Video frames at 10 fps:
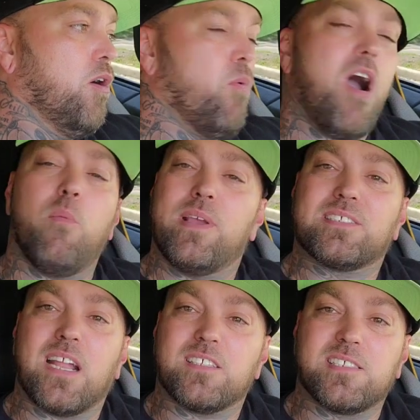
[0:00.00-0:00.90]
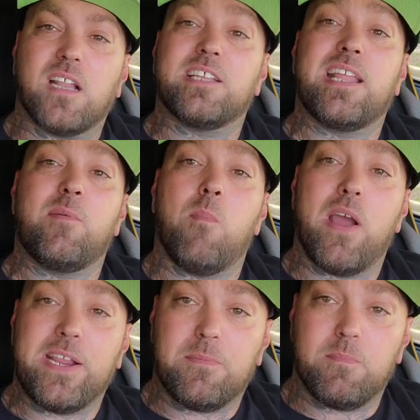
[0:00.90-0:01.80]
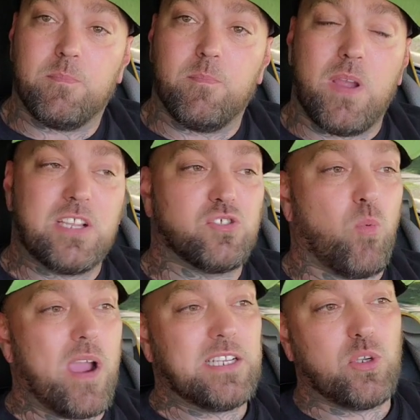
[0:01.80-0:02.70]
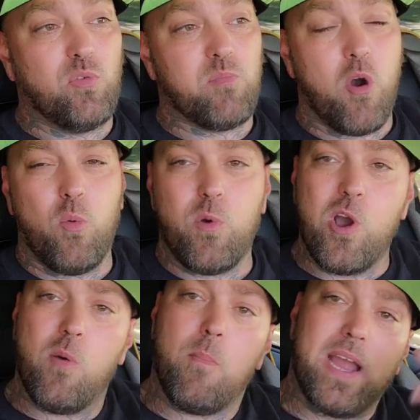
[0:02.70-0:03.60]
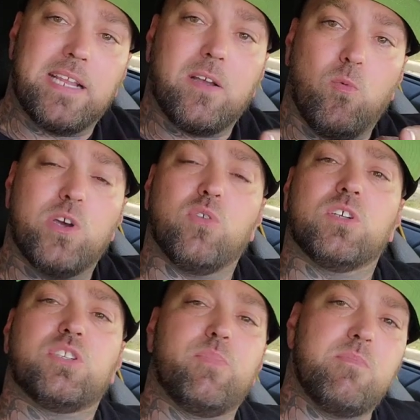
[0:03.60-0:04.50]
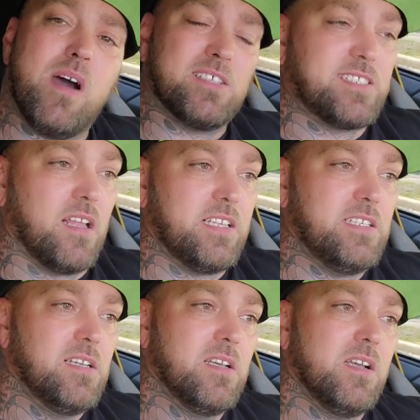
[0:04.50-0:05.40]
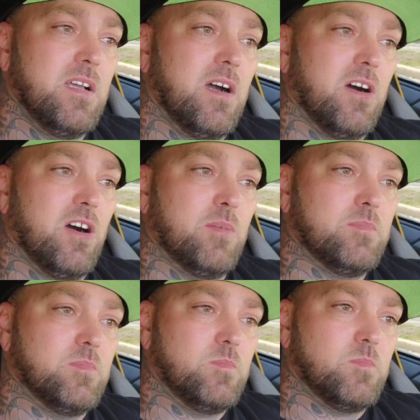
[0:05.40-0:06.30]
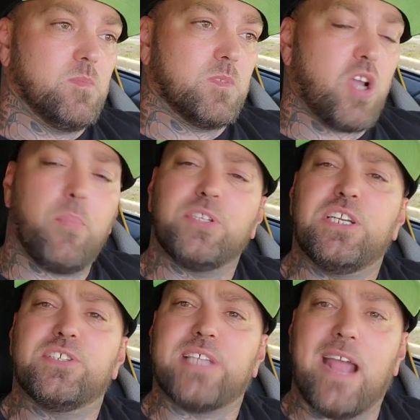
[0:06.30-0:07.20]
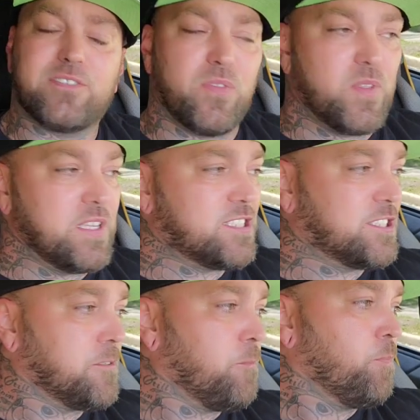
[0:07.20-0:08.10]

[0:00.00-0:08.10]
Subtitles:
Wildman's got a cellie named Mike. Mike is a white dude from Hopewell. Mike went on to be my cellie a couple years after this.